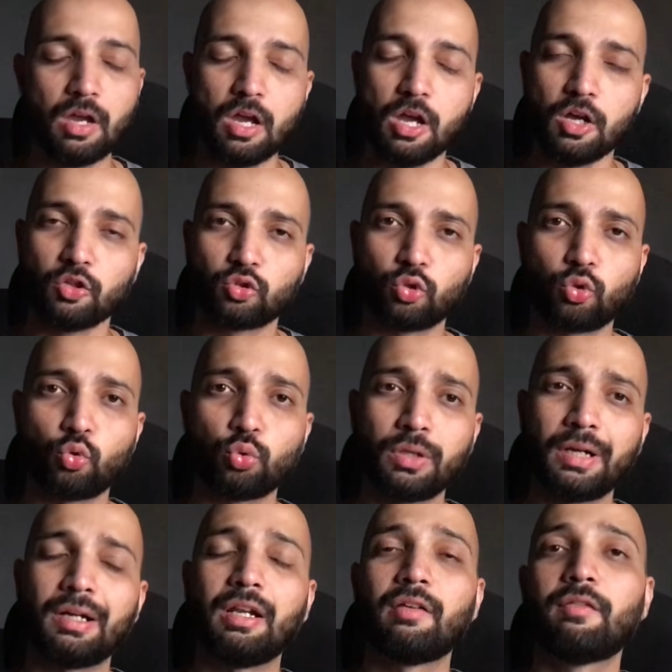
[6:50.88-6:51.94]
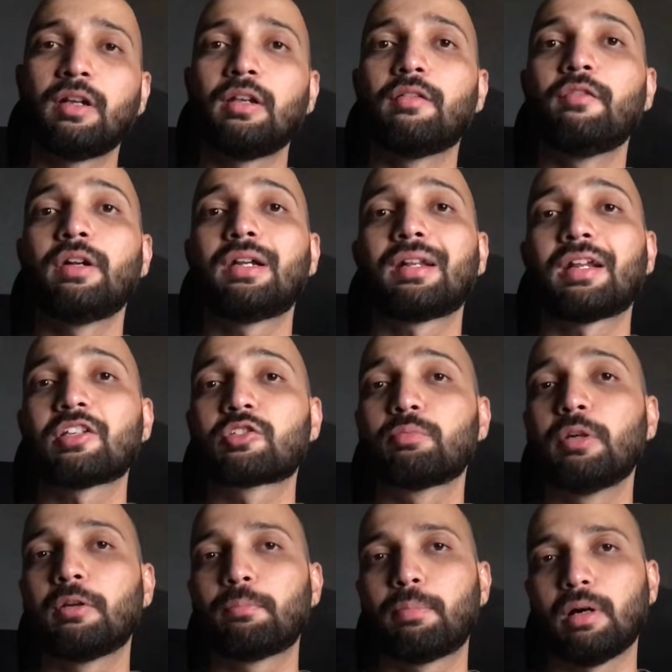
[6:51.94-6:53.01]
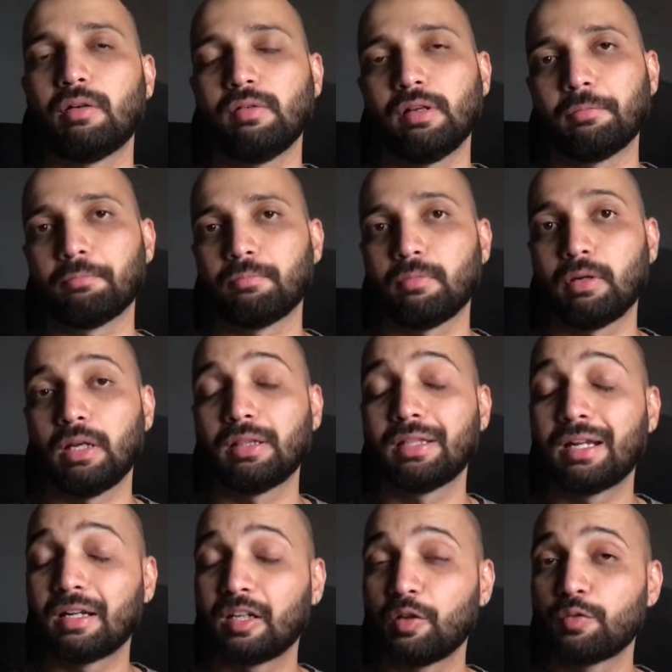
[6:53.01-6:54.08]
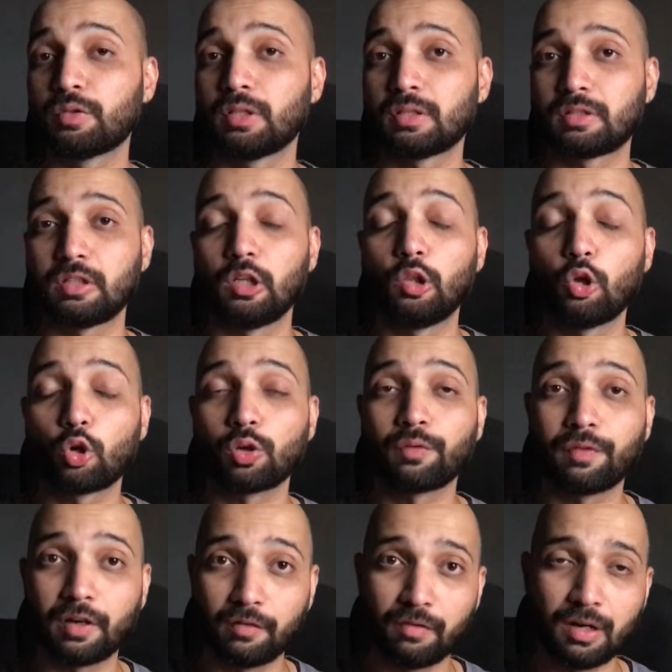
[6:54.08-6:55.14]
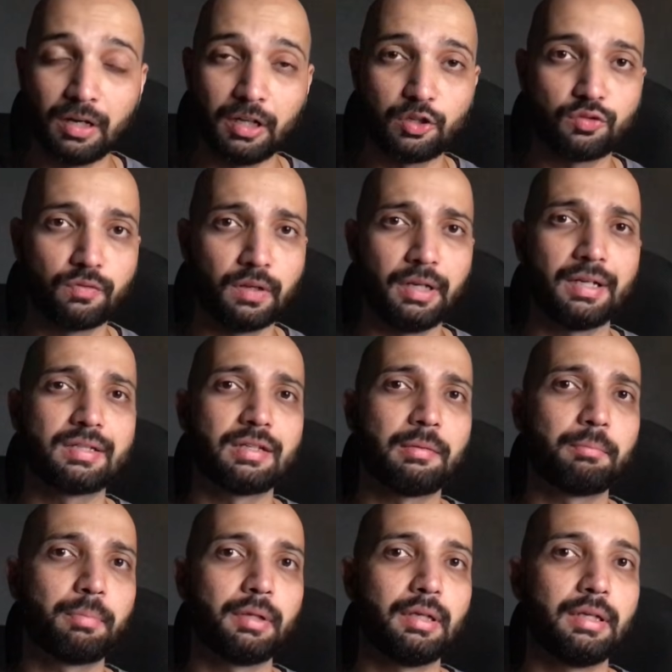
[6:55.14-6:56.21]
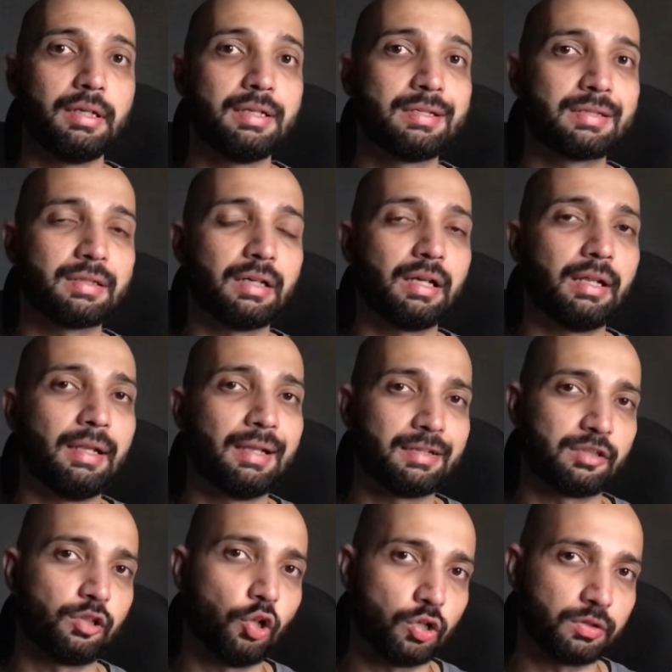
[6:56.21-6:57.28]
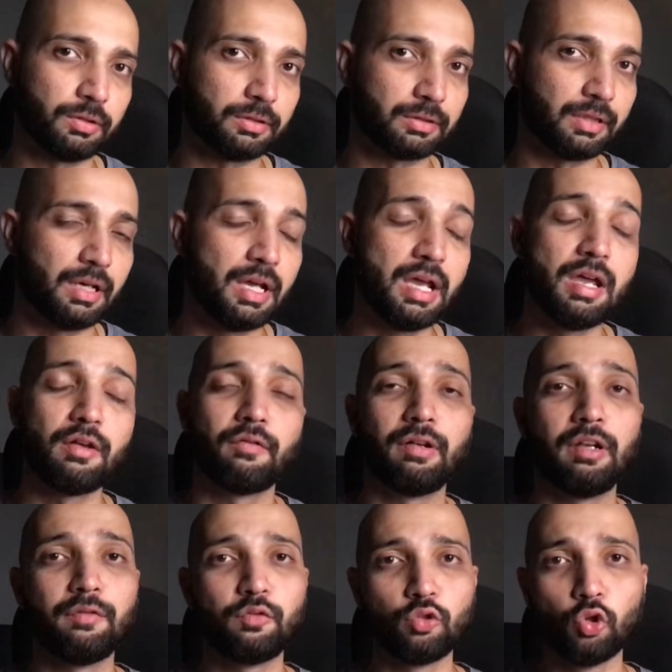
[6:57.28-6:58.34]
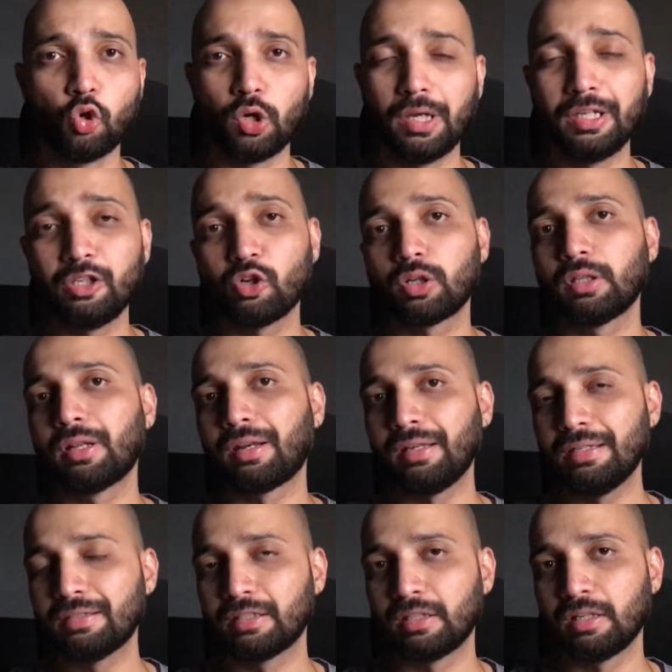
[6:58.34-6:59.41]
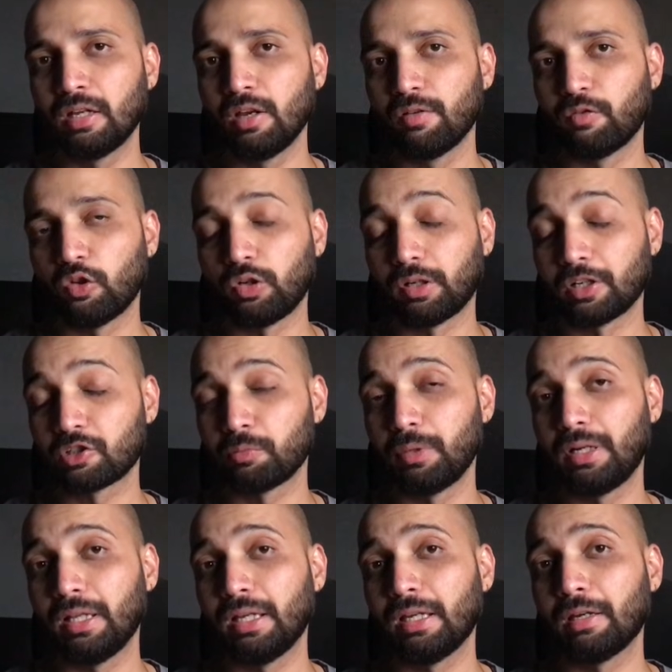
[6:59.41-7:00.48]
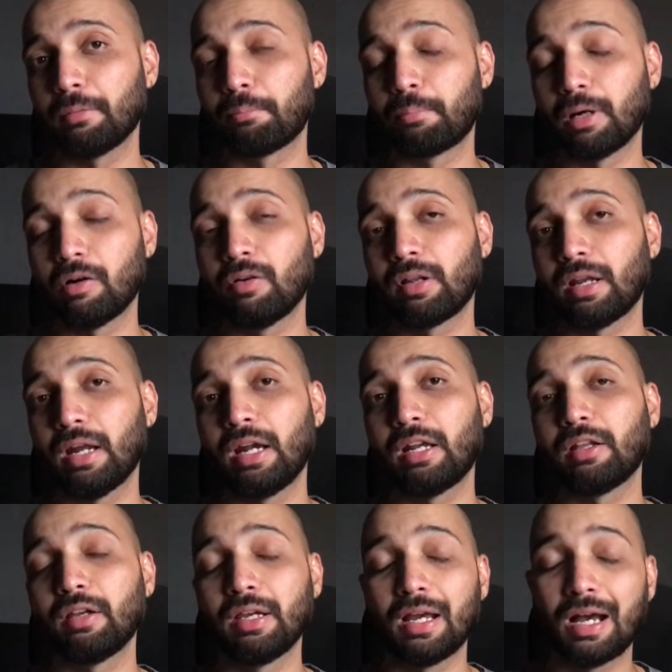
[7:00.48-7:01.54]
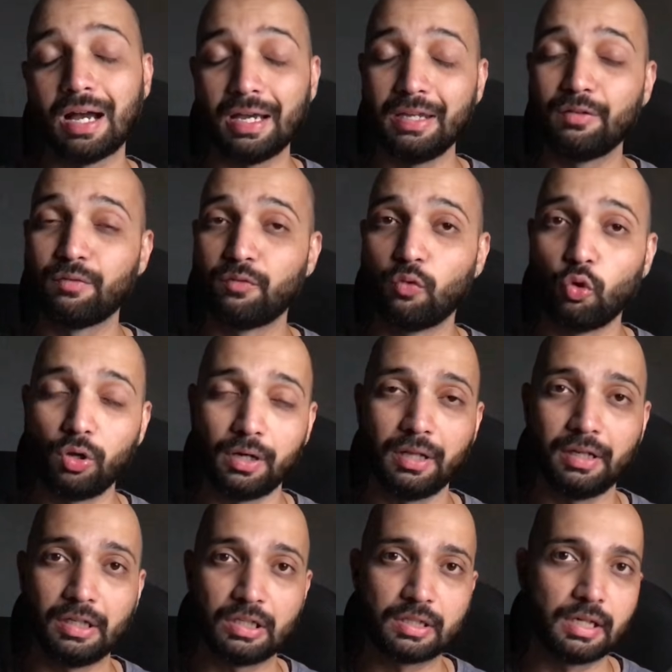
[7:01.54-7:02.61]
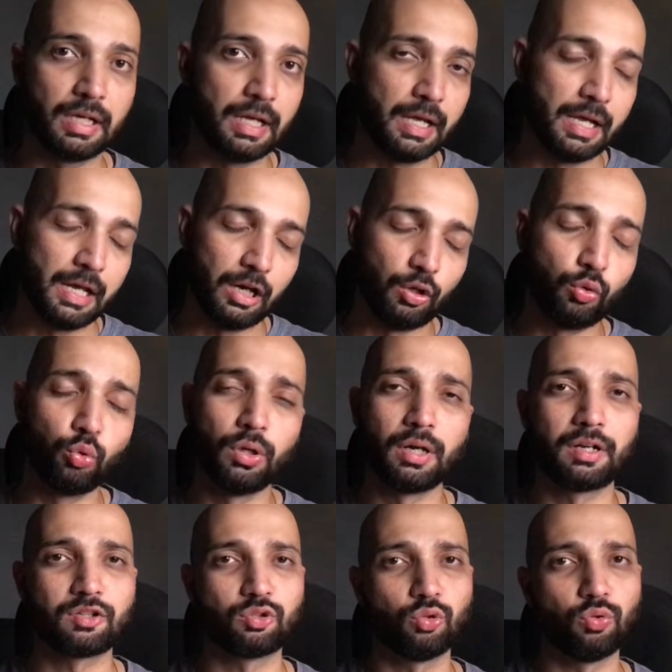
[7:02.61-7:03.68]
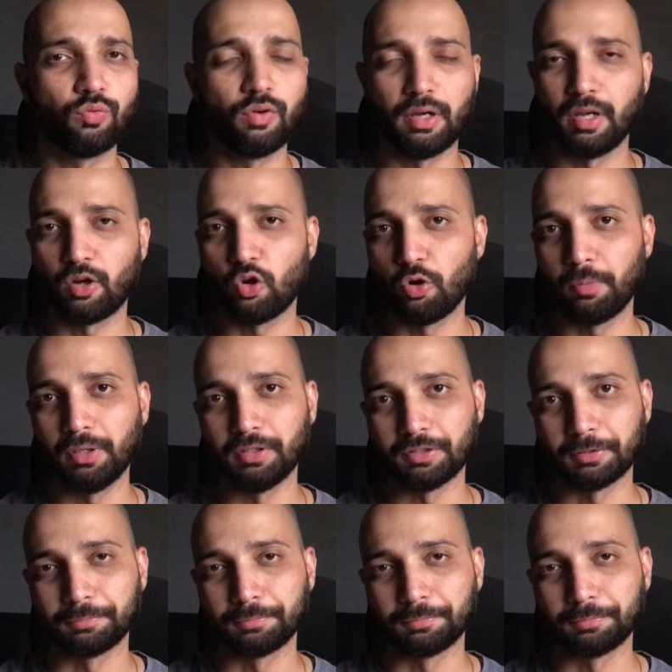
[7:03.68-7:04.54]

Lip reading: So to that level, we transmit power. And that gives us a lot of advantage. One example is less losses. Well, if you know any other reason for transmitting power at a high voltage, do let us know via comments.